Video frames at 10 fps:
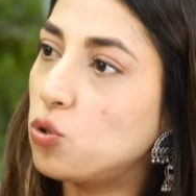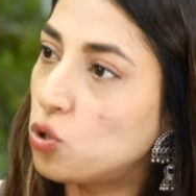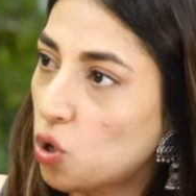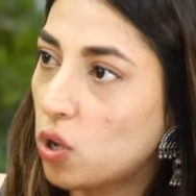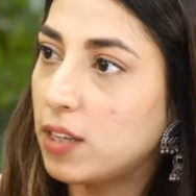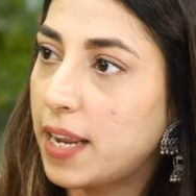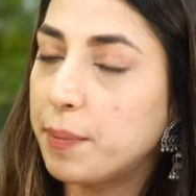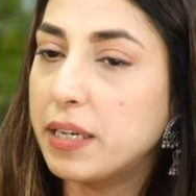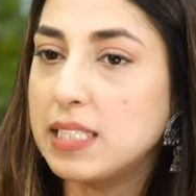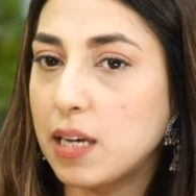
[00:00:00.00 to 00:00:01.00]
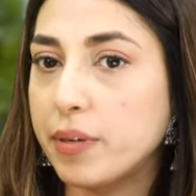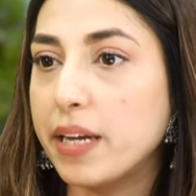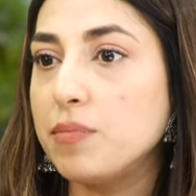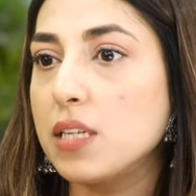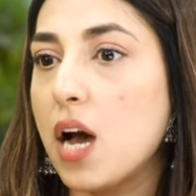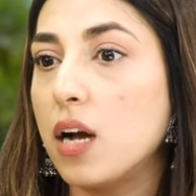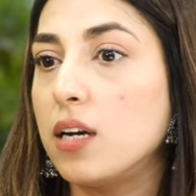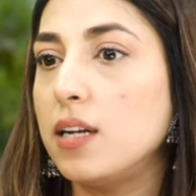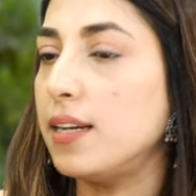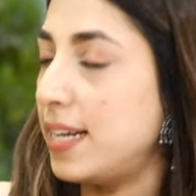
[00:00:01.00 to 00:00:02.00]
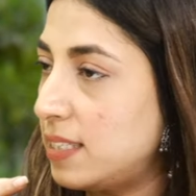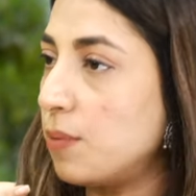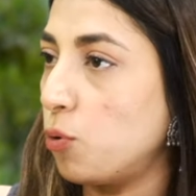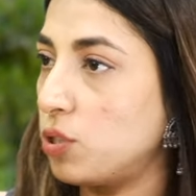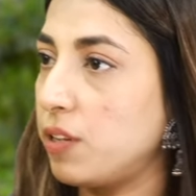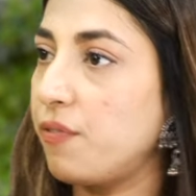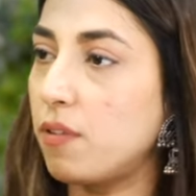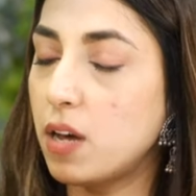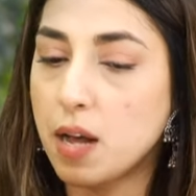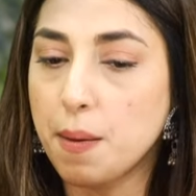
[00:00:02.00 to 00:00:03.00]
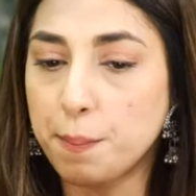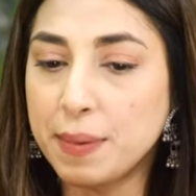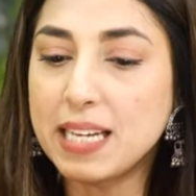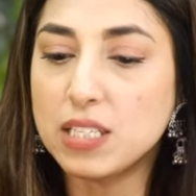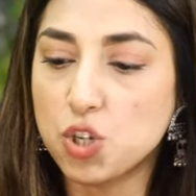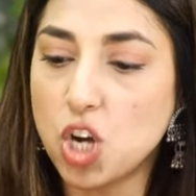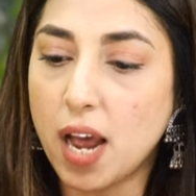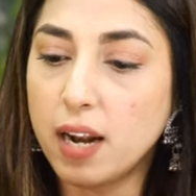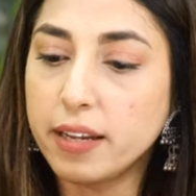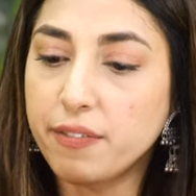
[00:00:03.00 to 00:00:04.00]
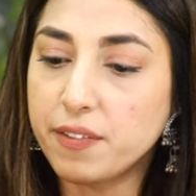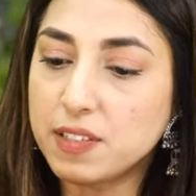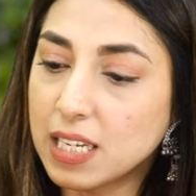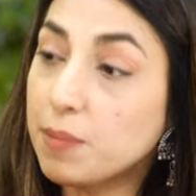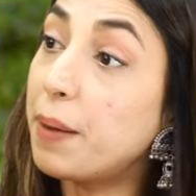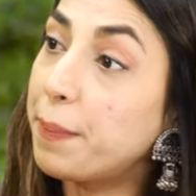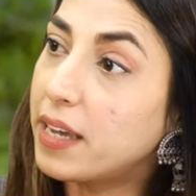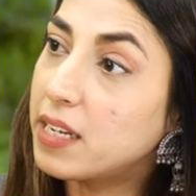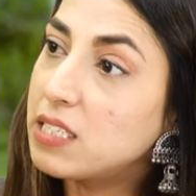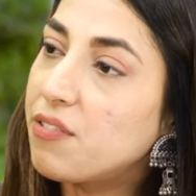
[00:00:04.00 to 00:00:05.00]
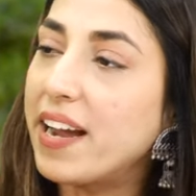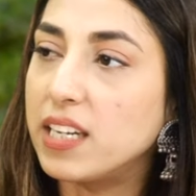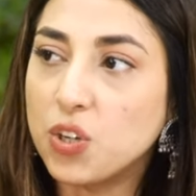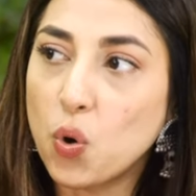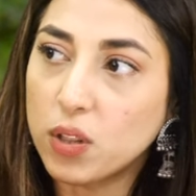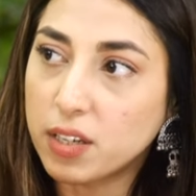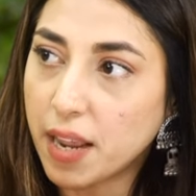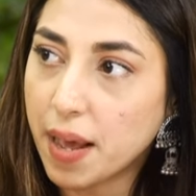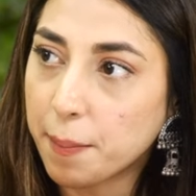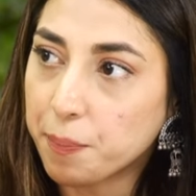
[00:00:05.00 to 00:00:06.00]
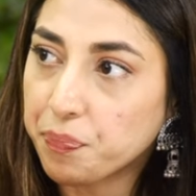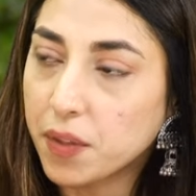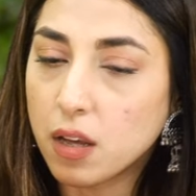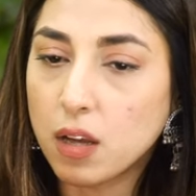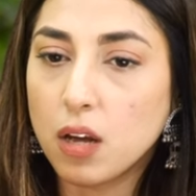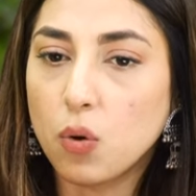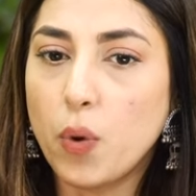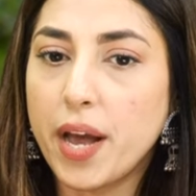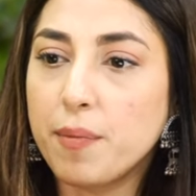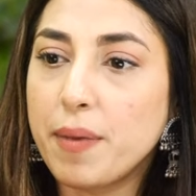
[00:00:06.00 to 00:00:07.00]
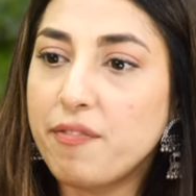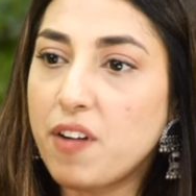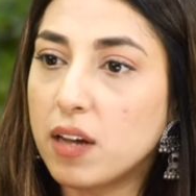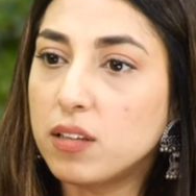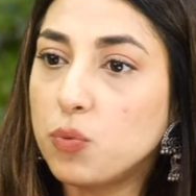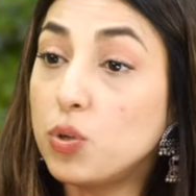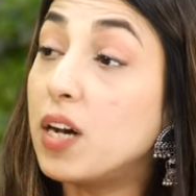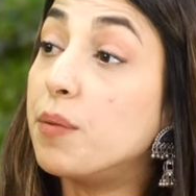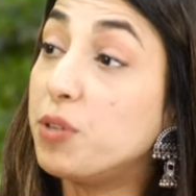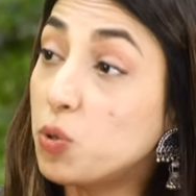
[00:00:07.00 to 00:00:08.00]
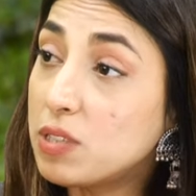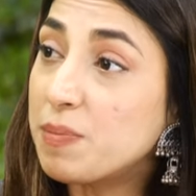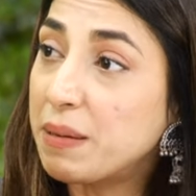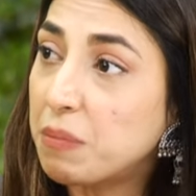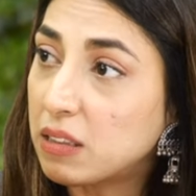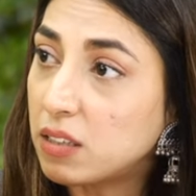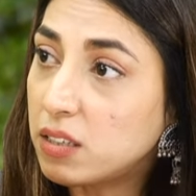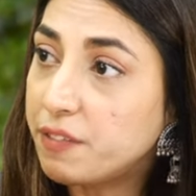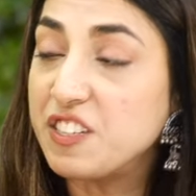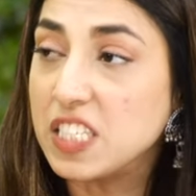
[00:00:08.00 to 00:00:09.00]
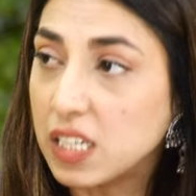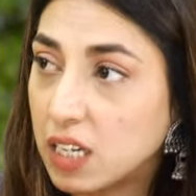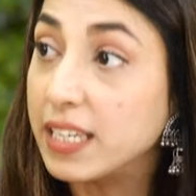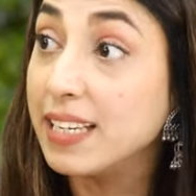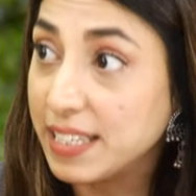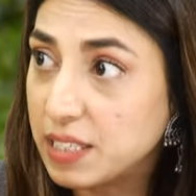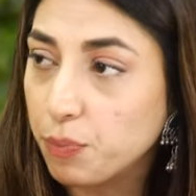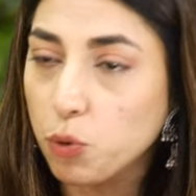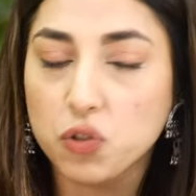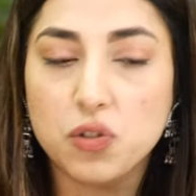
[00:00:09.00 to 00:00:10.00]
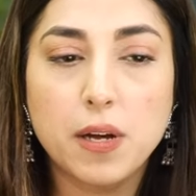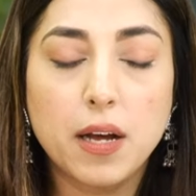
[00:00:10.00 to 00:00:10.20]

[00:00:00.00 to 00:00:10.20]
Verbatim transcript: to draw the line, because sometimes, agar, let's suppose, if me as a child, if I've seen my parents fighting all the time, where my father would abuse my mother physically, let's suppose,